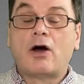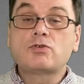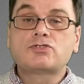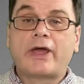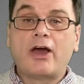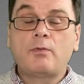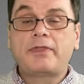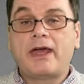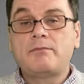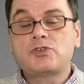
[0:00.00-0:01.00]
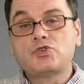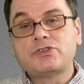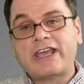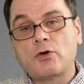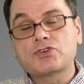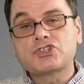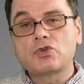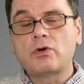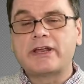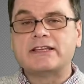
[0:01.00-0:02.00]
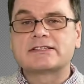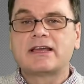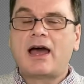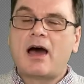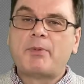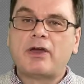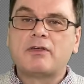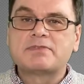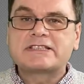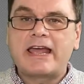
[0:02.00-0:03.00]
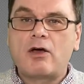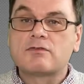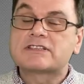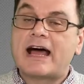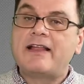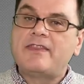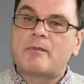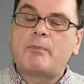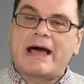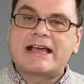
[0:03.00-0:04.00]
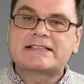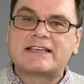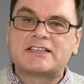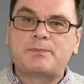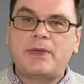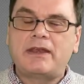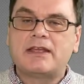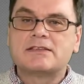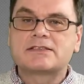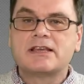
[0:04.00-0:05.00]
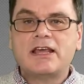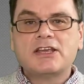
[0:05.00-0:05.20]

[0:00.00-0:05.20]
I also help them to tell stories about themselves and their past experience.